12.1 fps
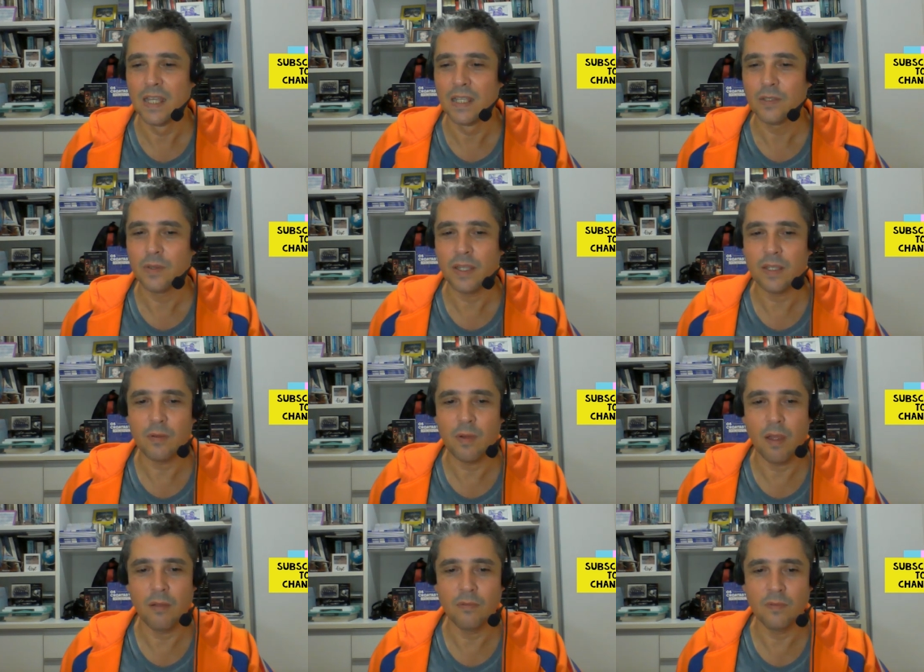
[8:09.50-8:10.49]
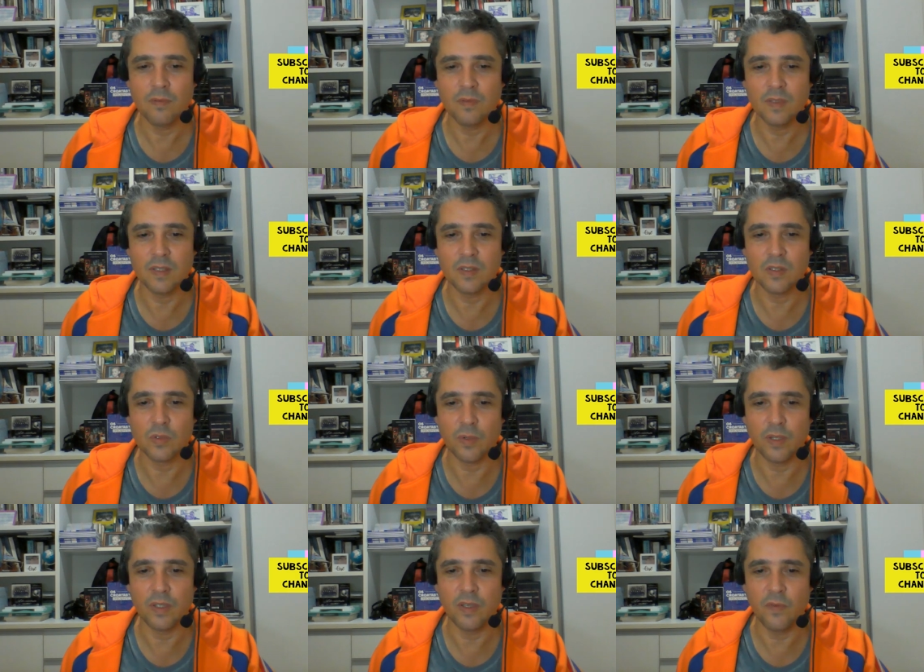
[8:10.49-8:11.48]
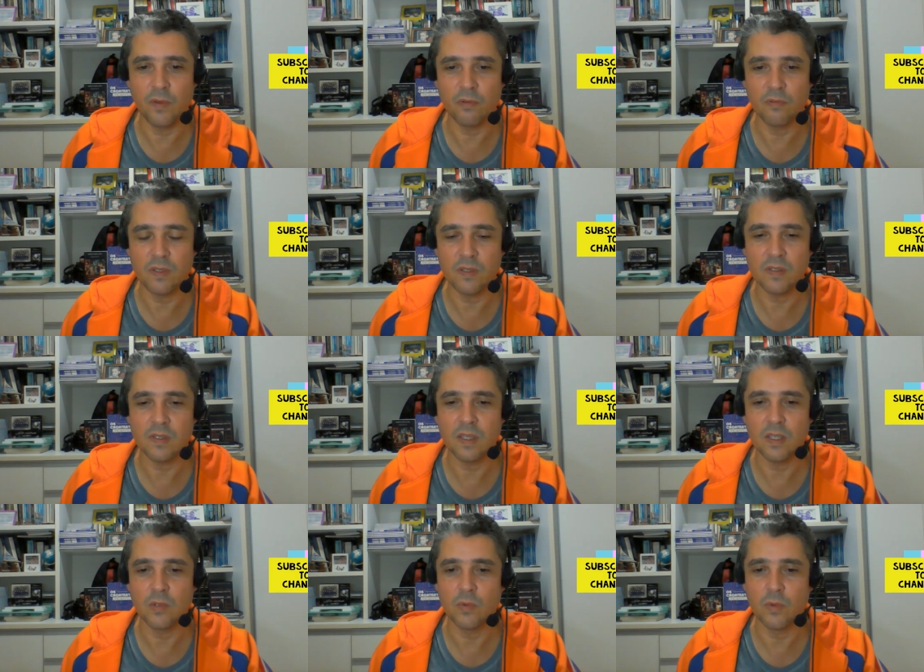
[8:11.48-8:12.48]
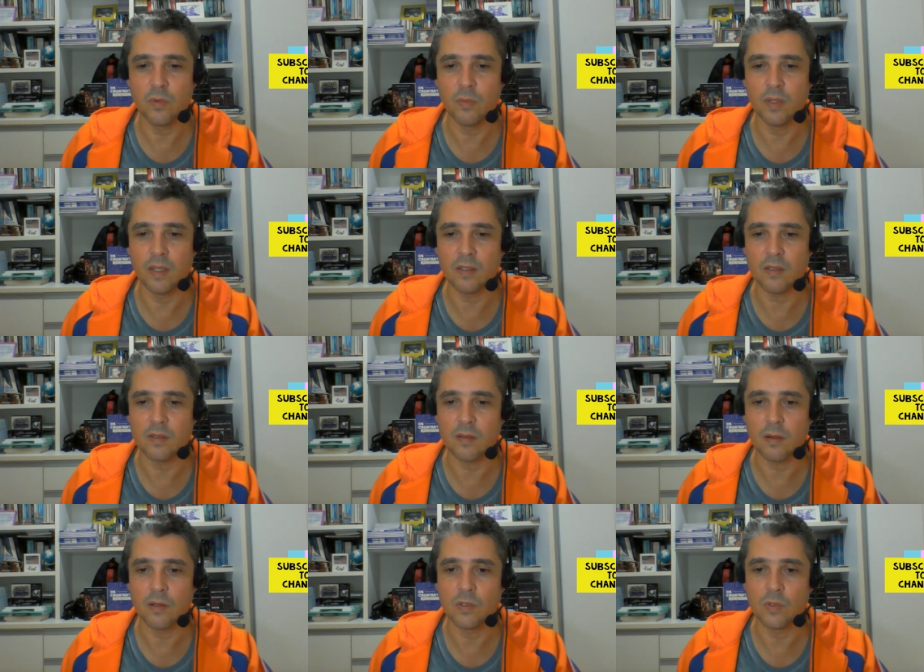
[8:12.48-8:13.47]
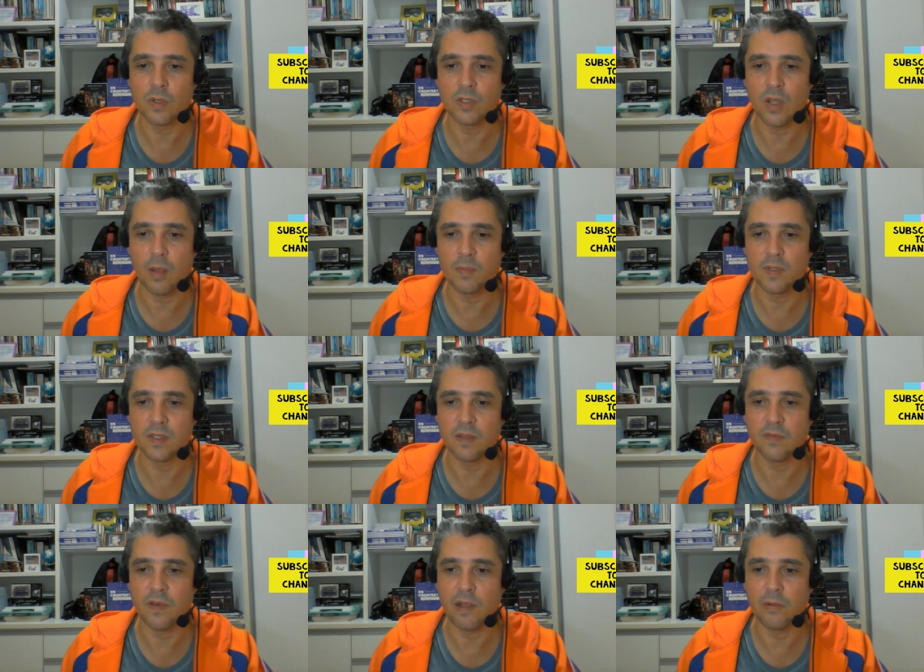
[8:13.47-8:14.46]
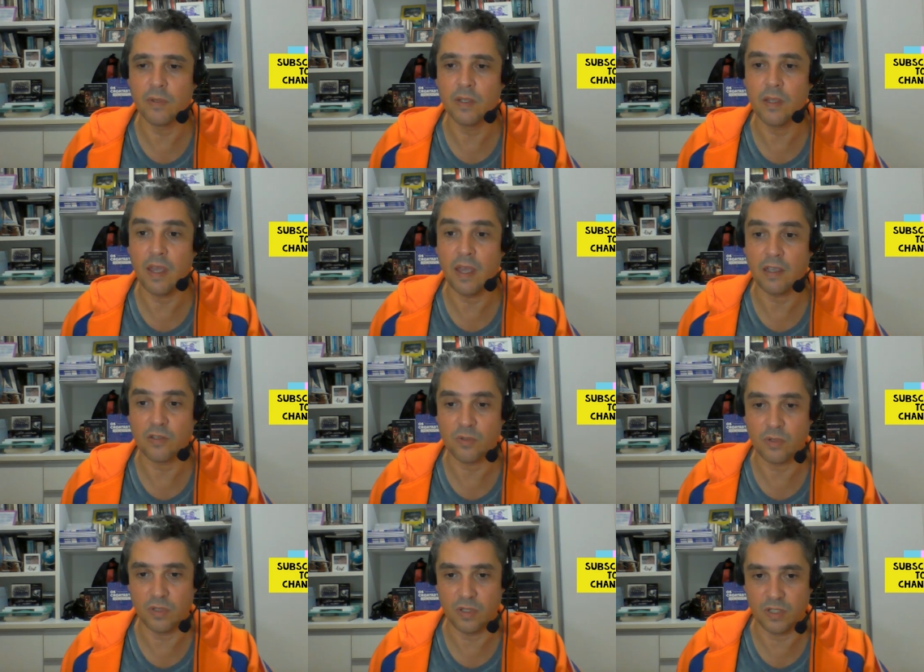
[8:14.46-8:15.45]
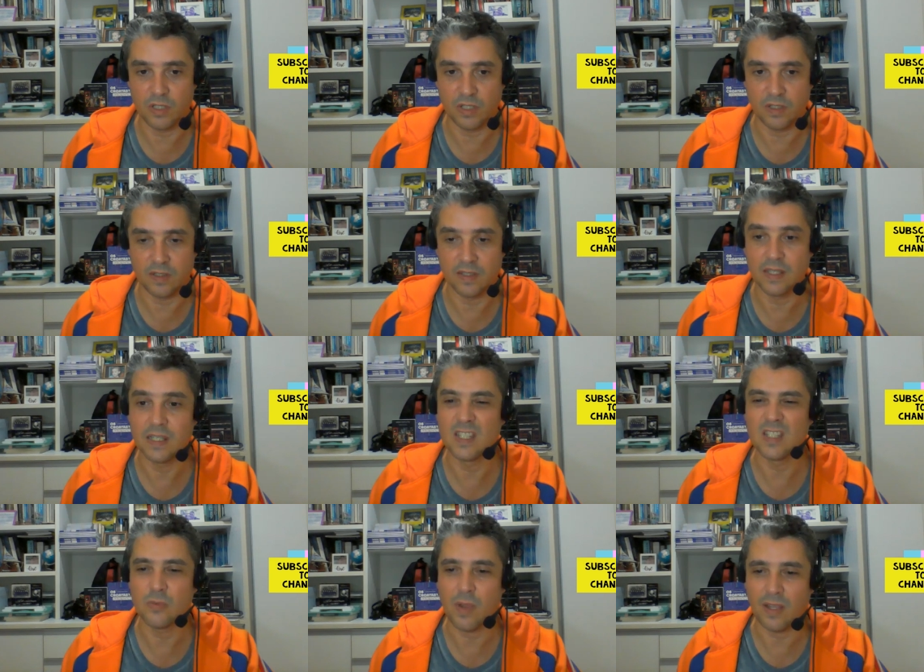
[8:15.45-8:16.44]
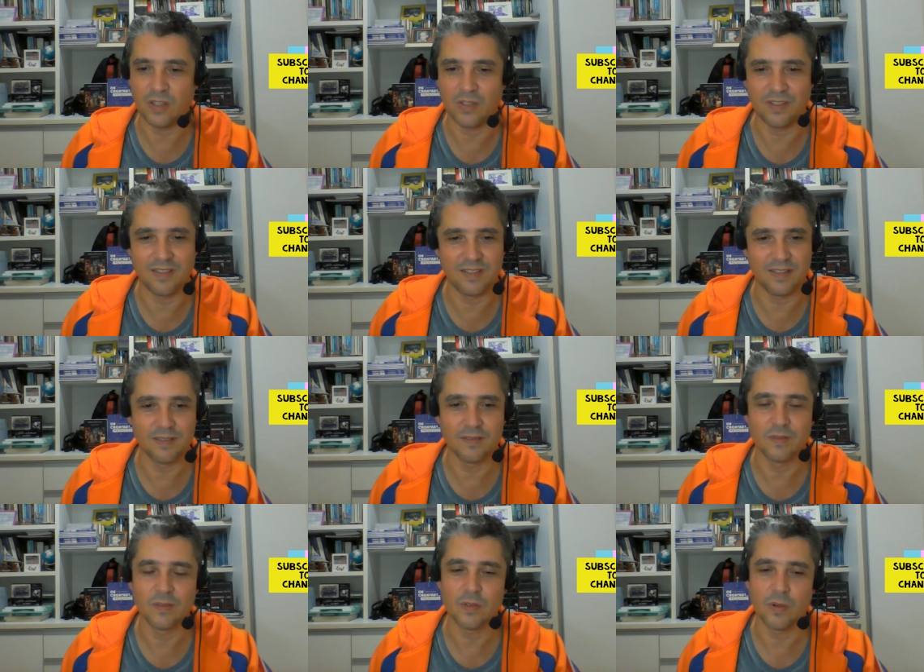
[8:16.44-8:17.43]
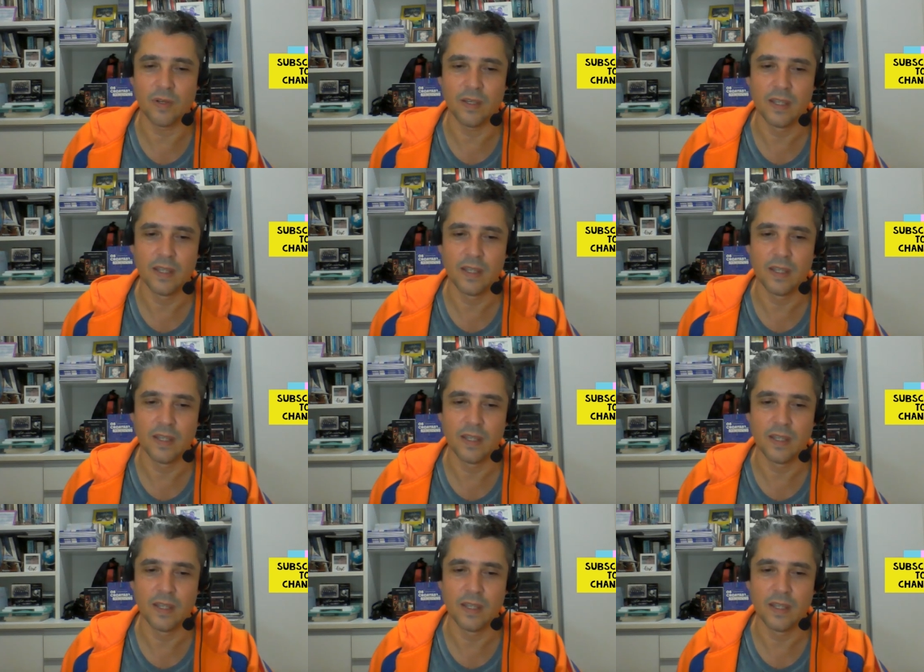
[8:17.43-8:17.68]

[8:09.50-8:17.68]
To get around these three difficulties, it will be necessary to adopt the following strategies. strategies sorry.